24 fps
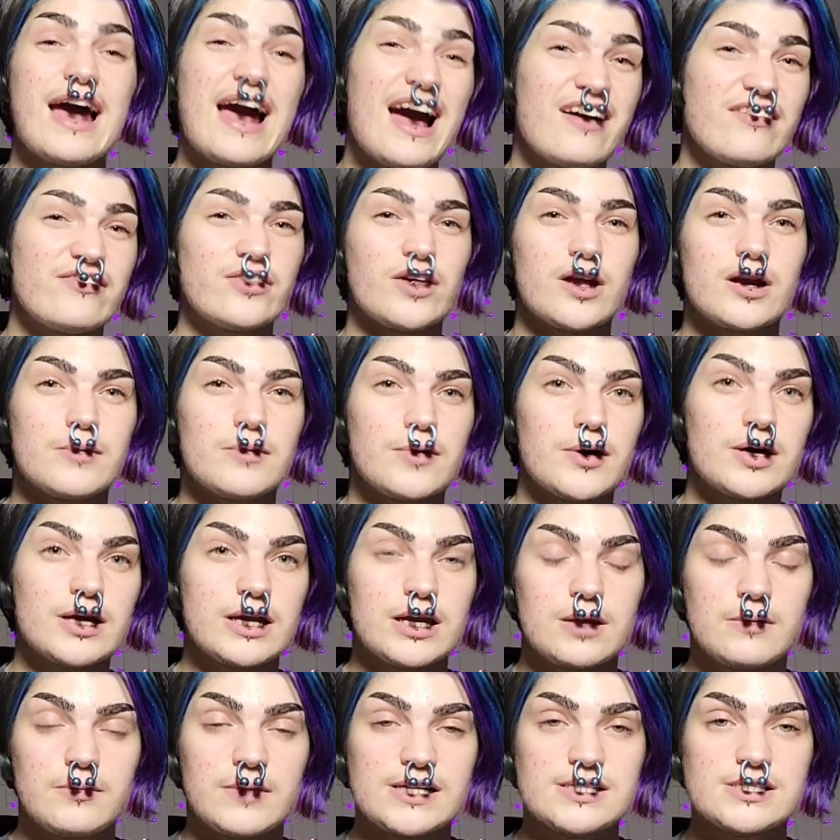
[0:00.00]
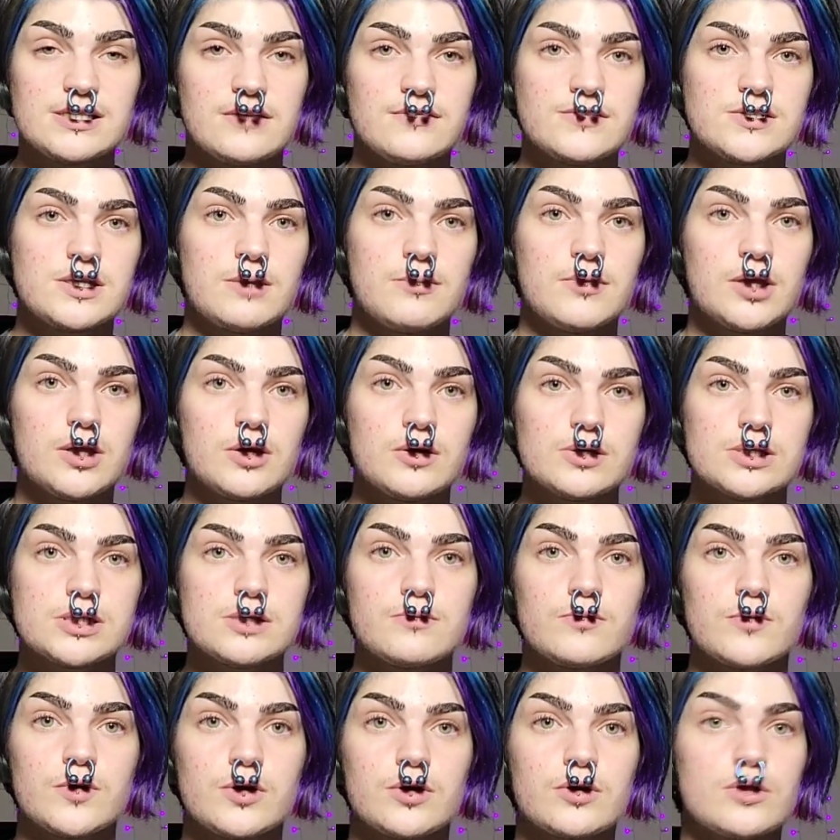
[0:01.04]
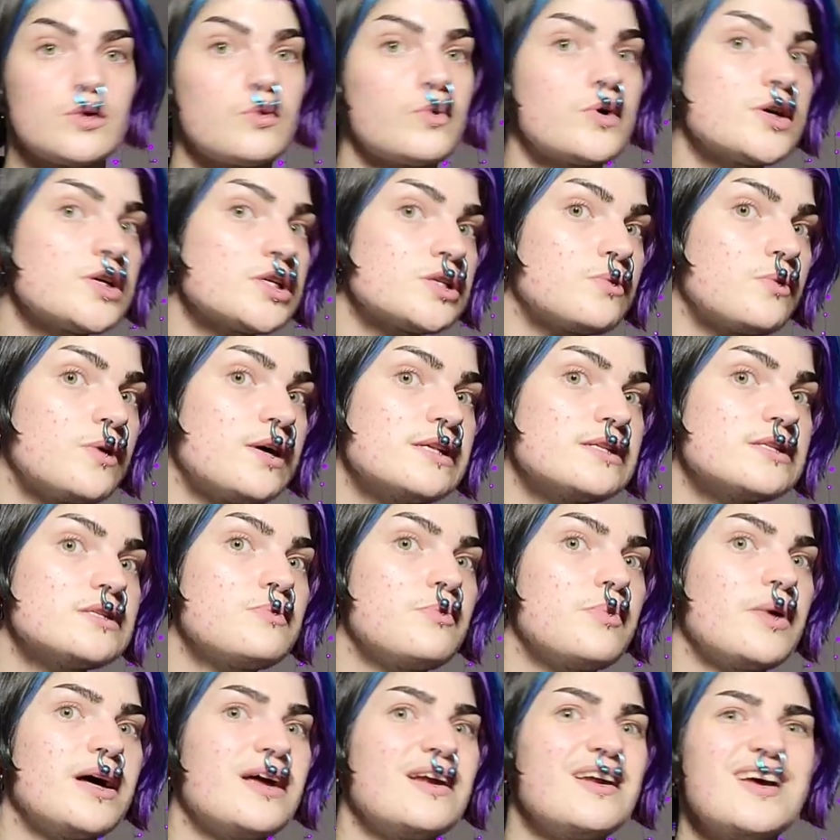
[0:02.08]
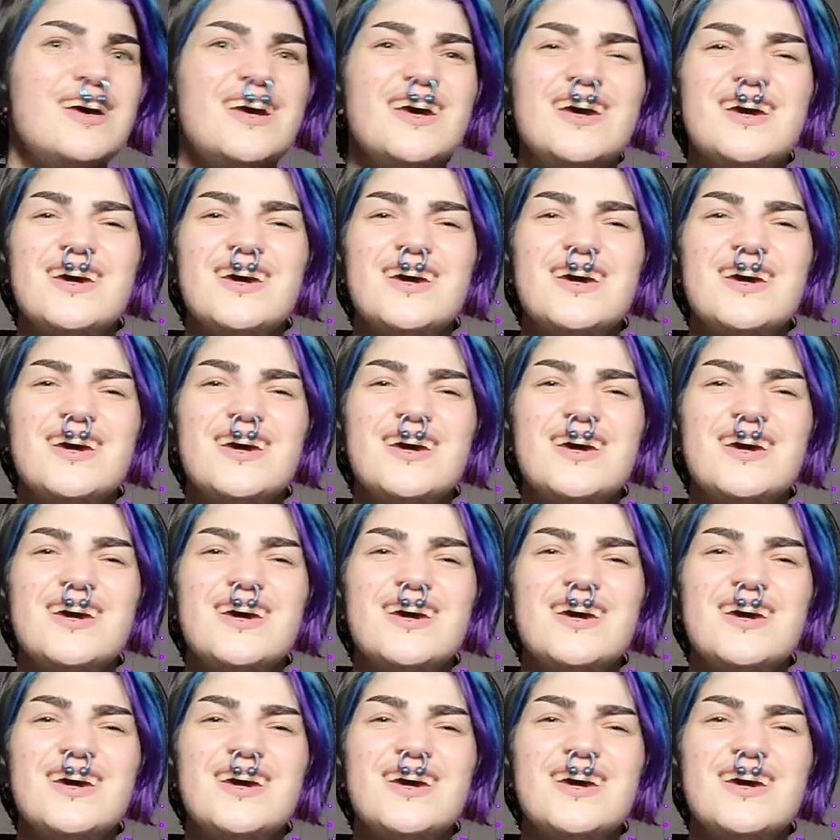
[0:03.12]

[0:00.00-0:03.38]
I have thought about getting myself some of those for the worst ones, but